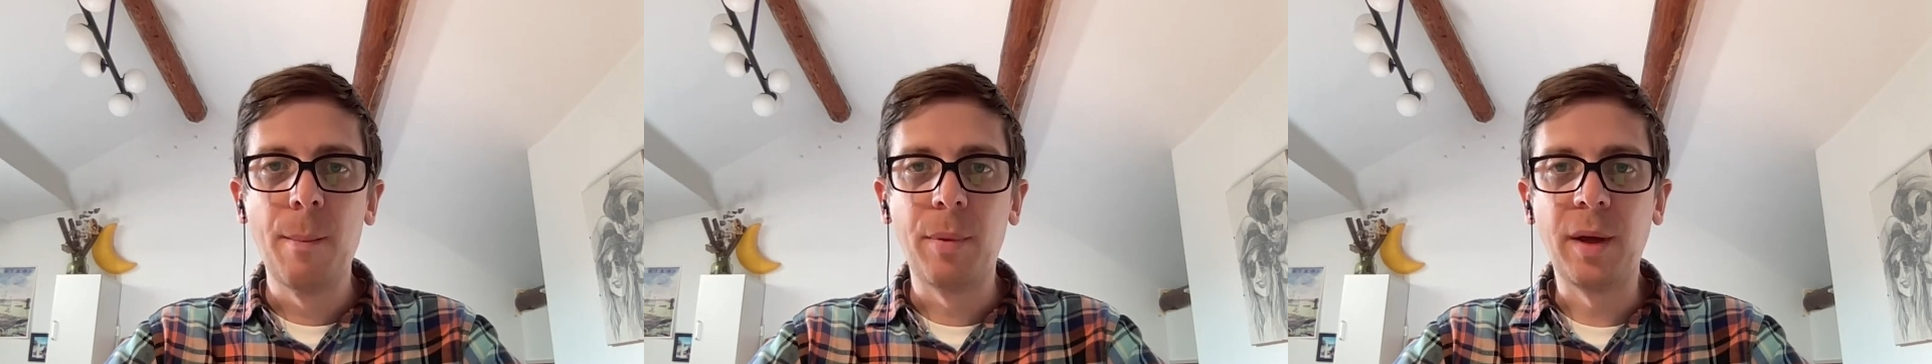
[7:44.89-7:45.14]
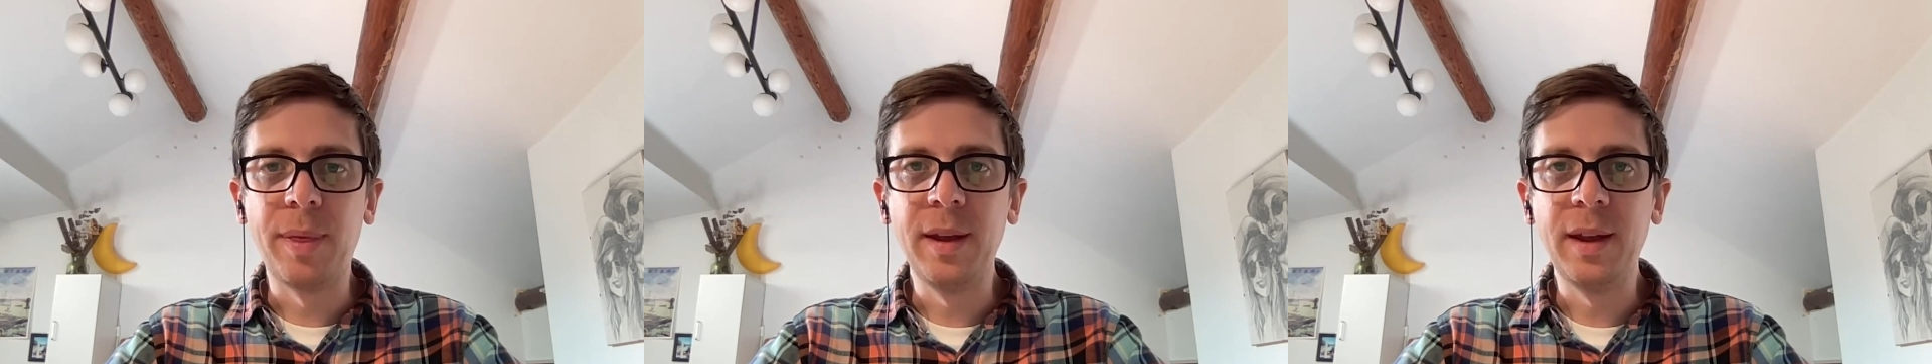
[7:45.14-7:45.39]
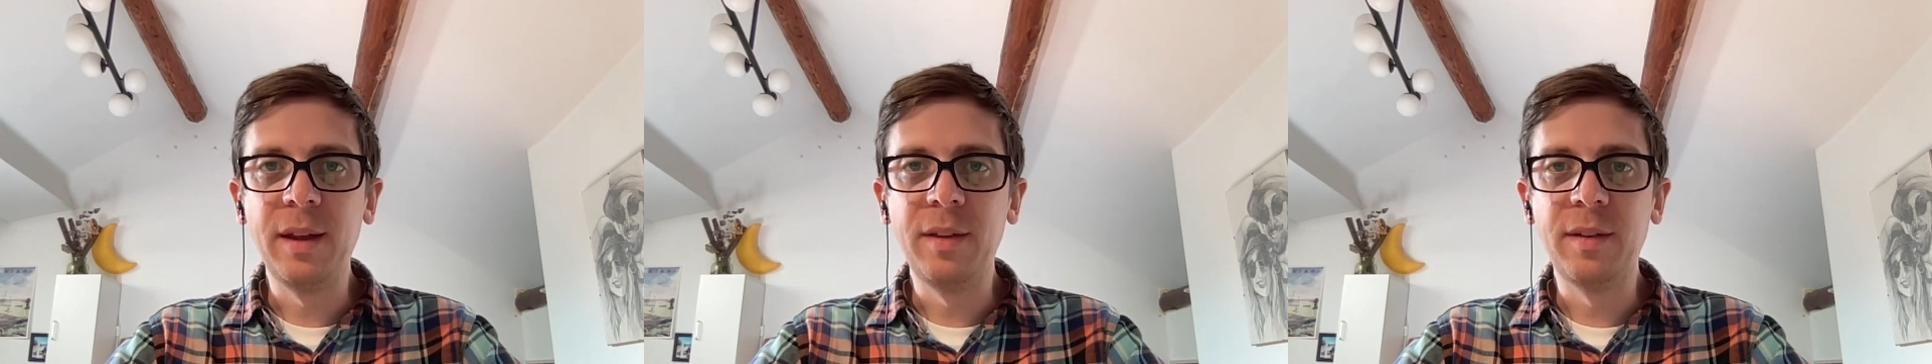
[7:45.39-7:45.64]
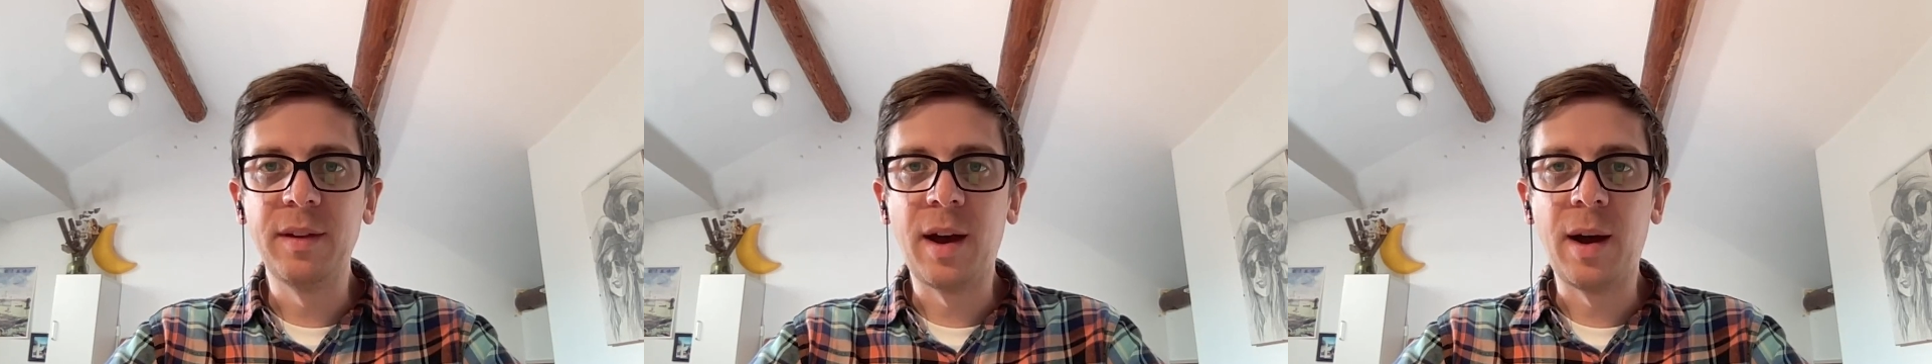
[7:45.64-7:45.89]
But I think
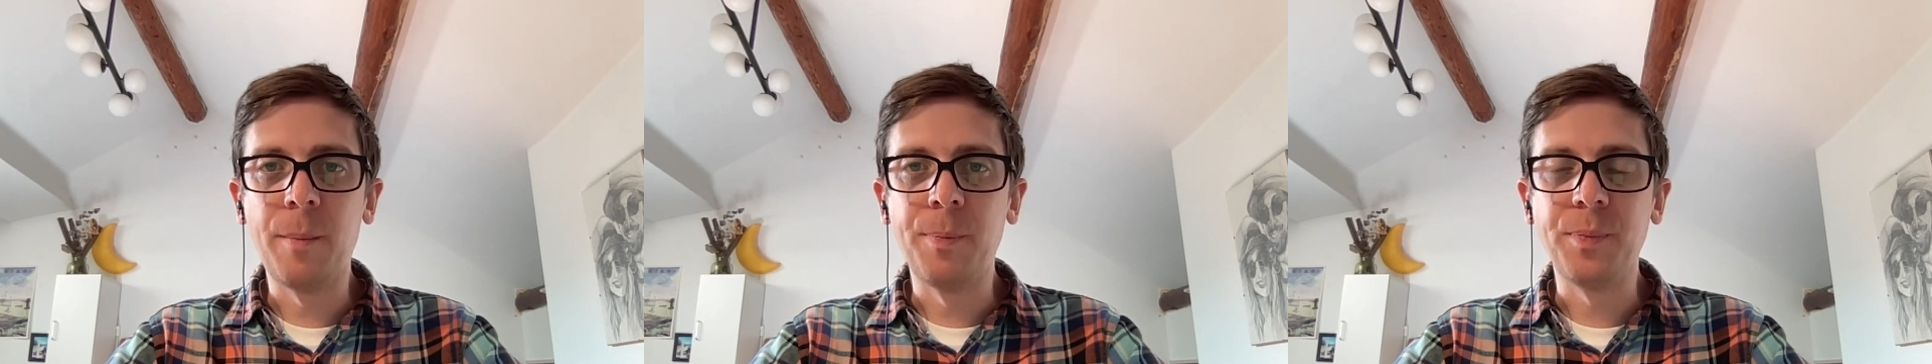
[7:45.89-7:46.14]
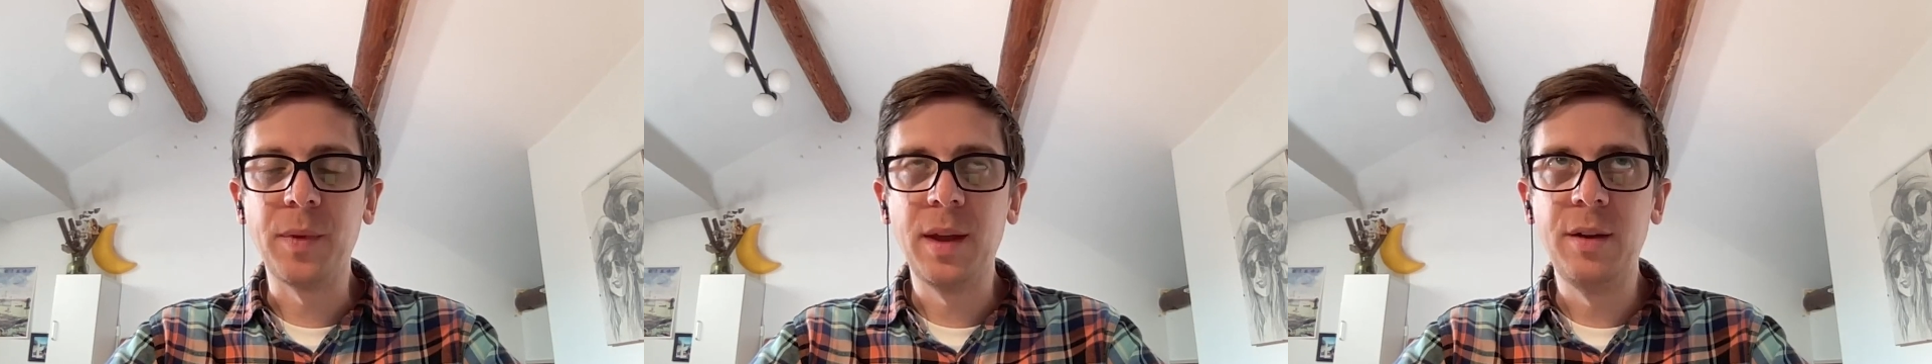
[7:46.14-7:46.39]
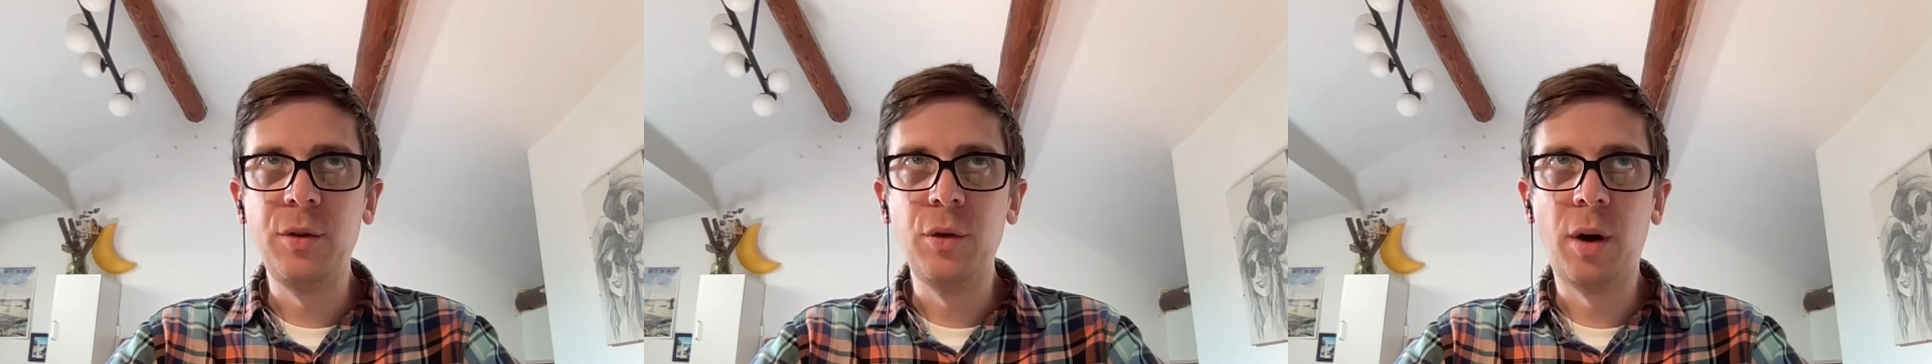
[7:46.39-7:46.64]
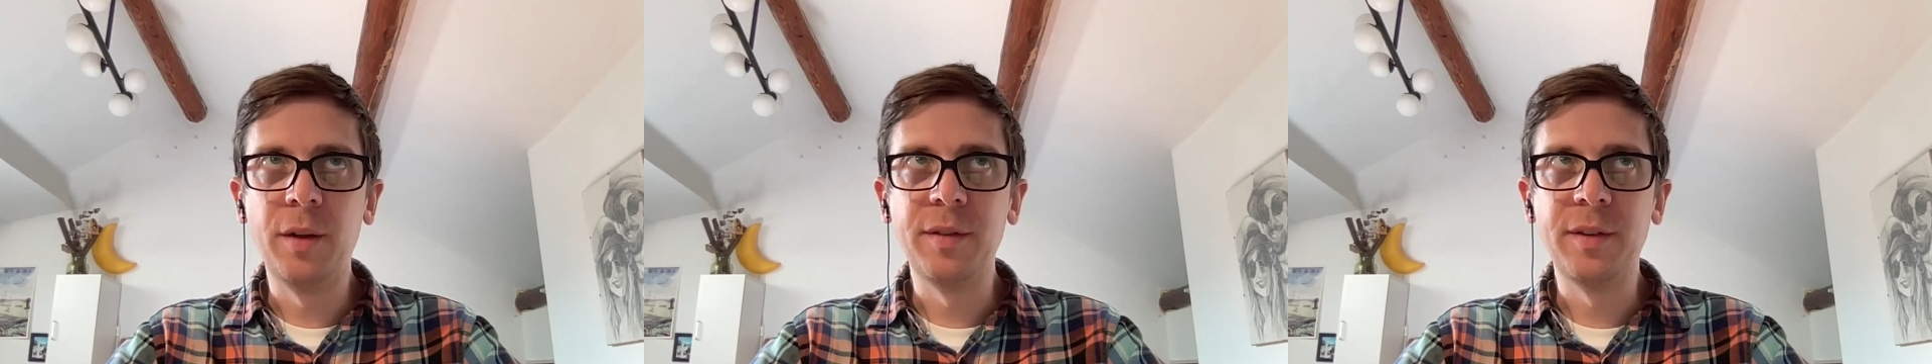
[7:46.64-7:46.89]
it's
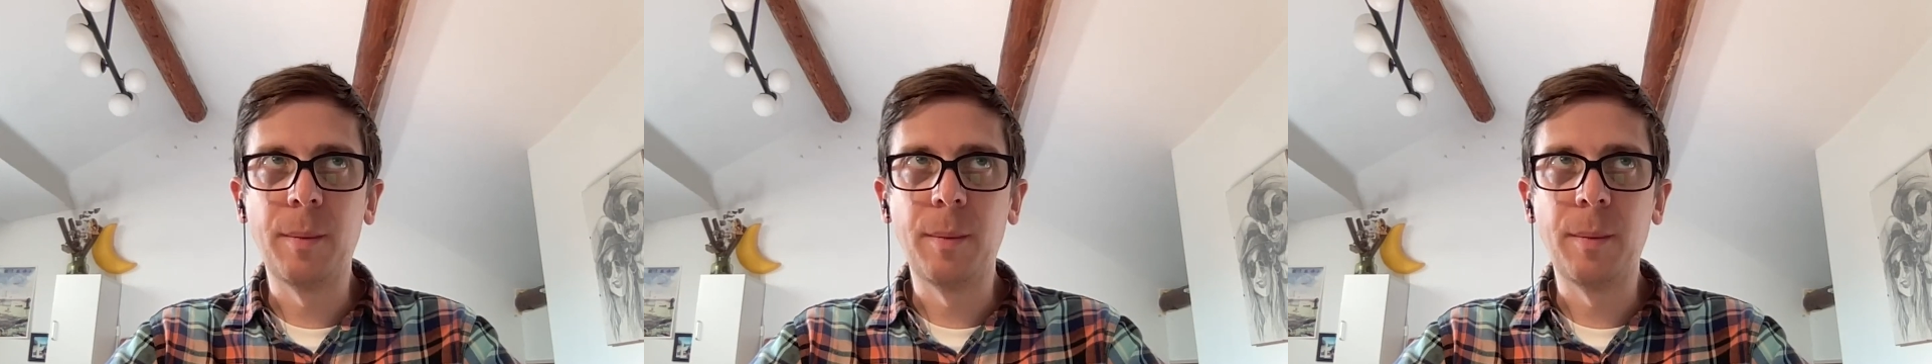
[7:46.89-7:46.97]
not